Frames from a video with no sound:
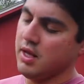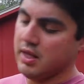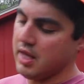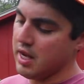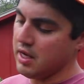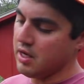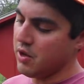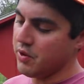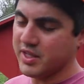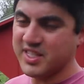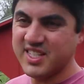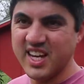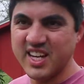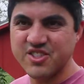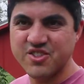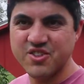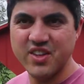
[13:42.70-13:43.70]
Kay noticed
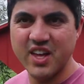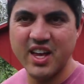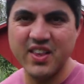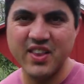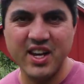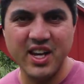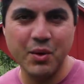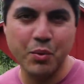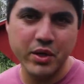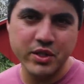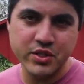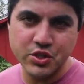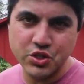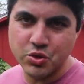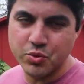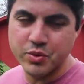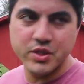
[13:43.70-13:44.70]
yesterday that he
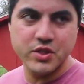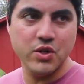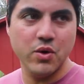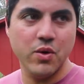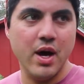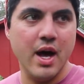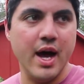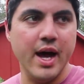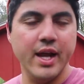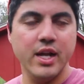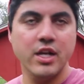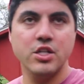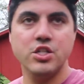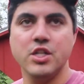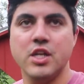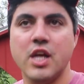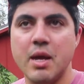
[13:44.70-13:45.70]
wasn't doing so hot.
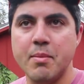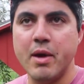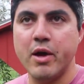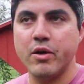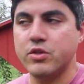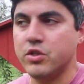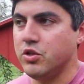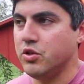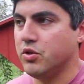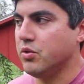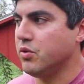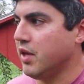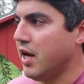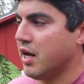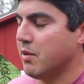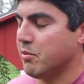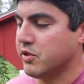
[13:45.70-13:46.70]
She came out to do
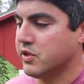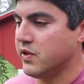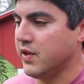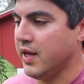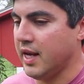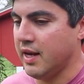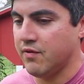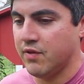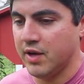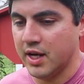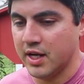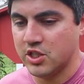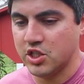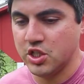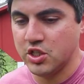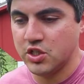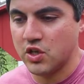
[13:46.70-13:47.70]
the animals in the evening,
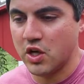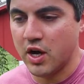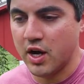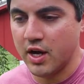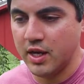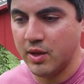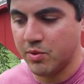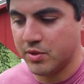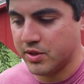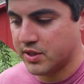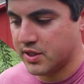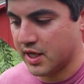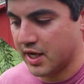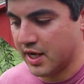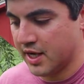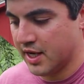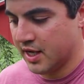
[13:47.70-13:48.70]
and she saw he was
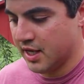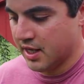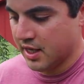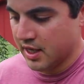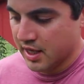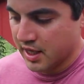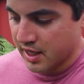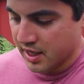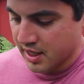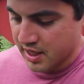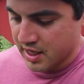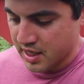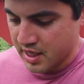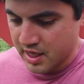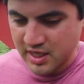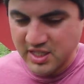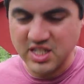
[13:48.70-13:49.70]

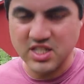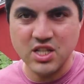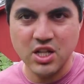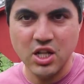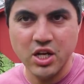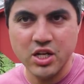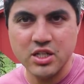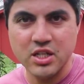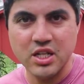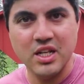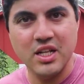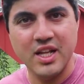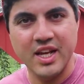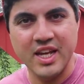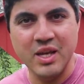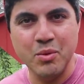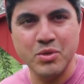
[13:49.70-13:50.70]
just
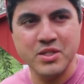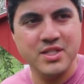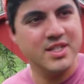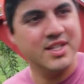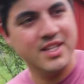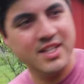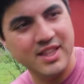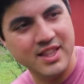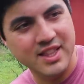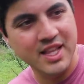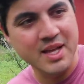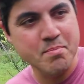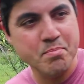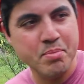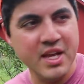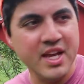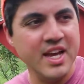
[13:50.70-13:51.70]
looked like he was
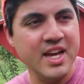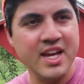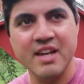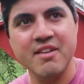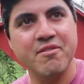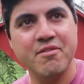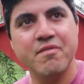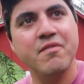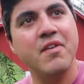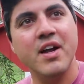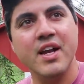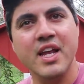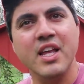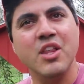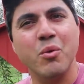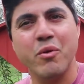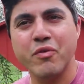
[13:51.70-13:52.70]
limping and
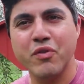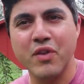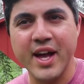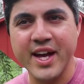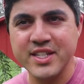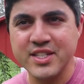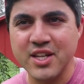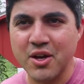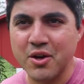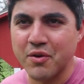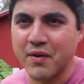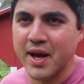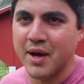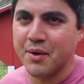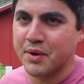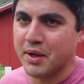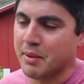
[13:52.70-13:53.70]
funny. There were flies all
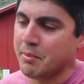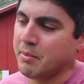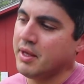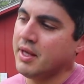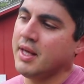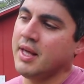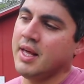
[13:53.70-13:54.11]
around him.